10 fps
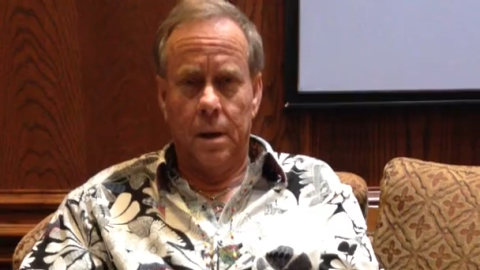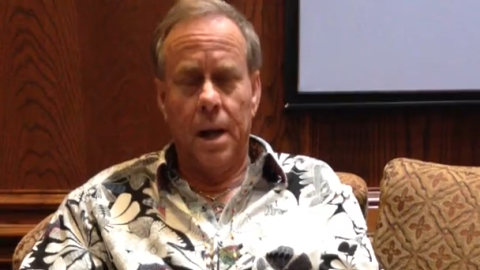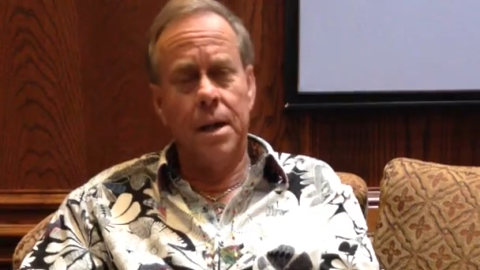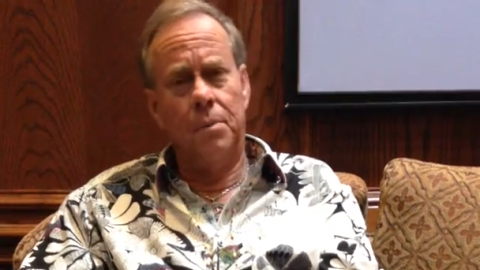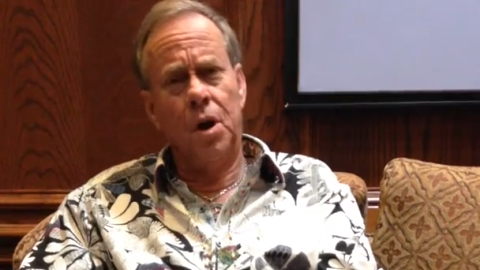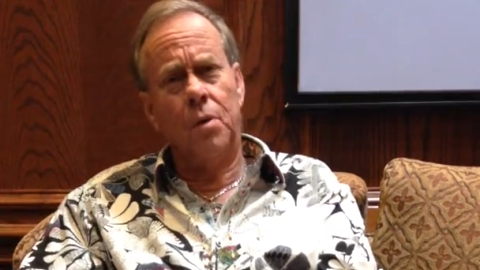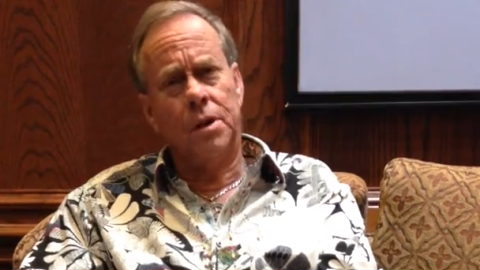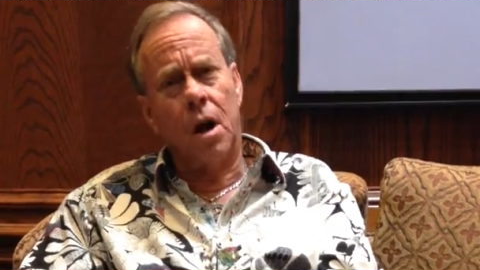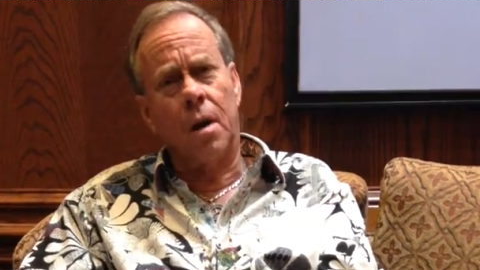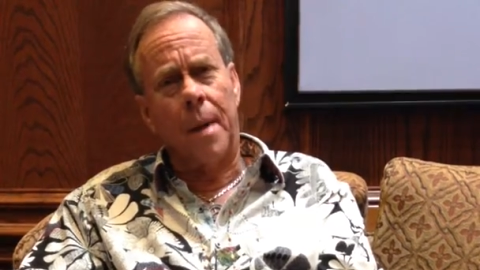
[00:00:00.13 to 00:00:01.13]
In the book, we
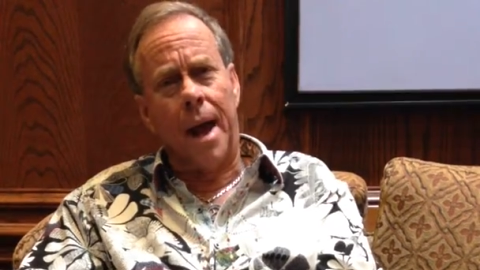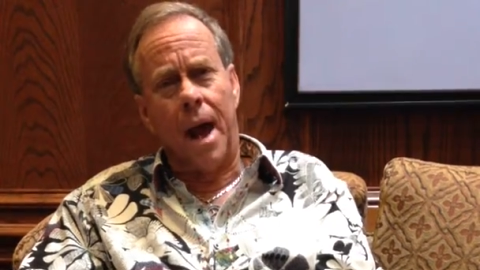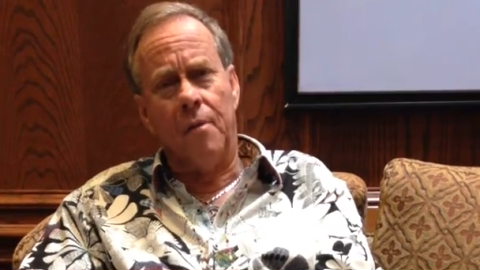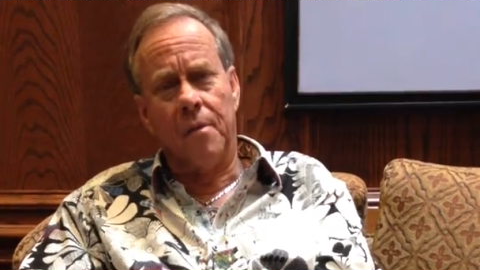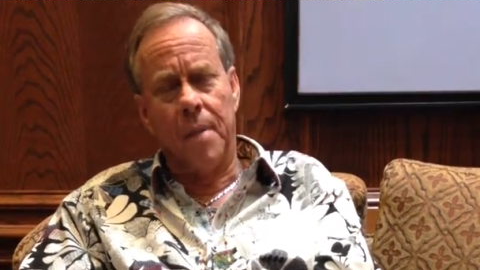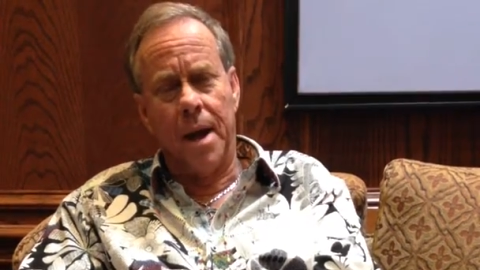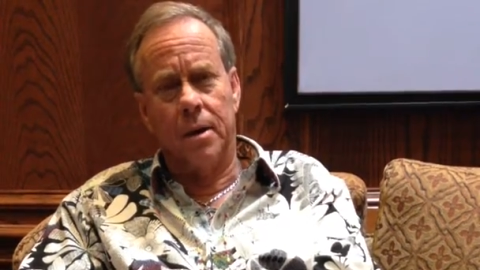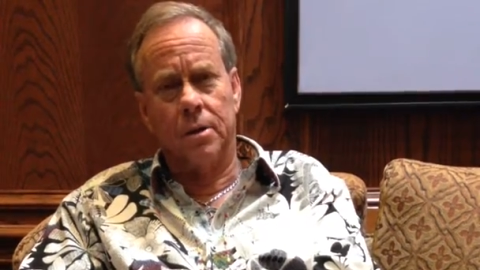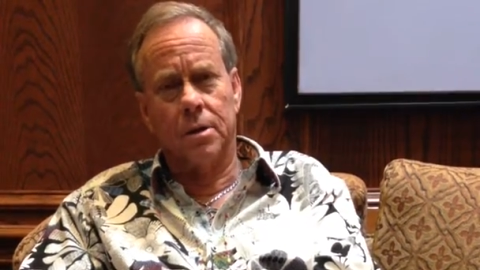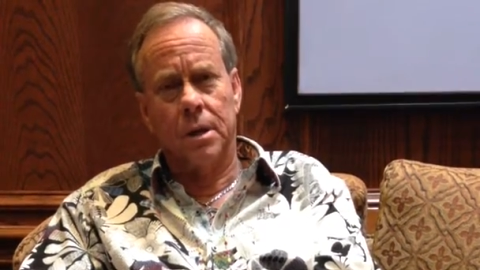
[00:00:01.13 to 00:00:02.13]
talk about alpha
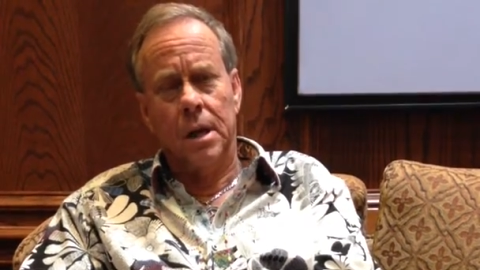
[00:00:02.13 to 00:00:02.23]
males.